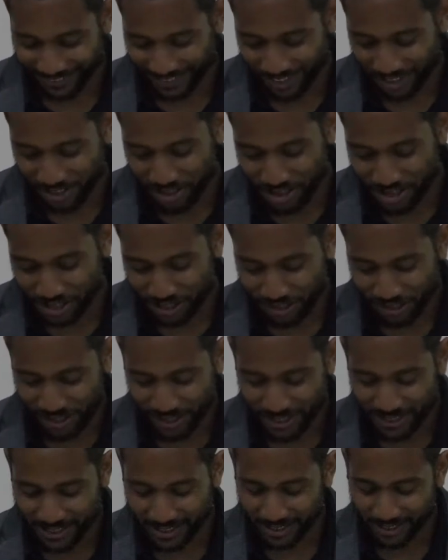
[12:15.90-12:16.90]
Straight
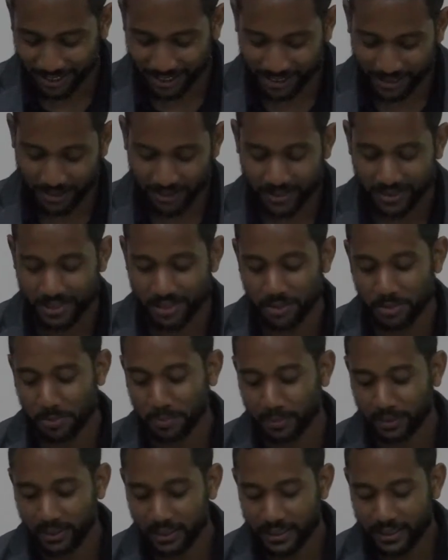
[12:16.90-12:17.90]
trees, okay. So
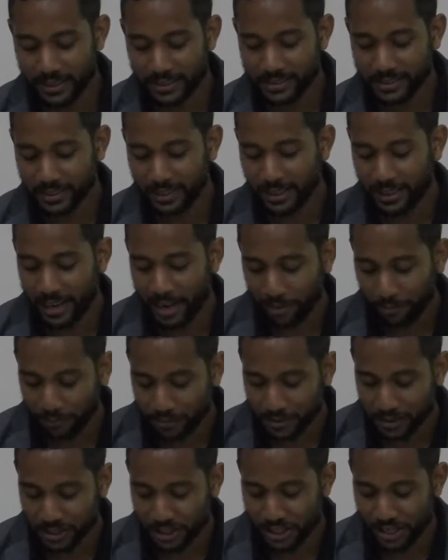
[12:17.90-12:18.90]
leaning to the left
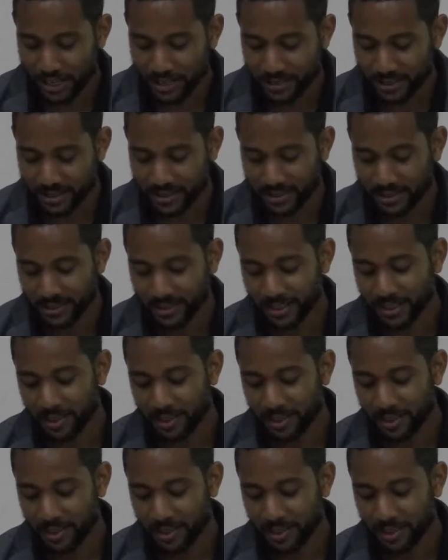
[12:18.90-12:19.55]
suggests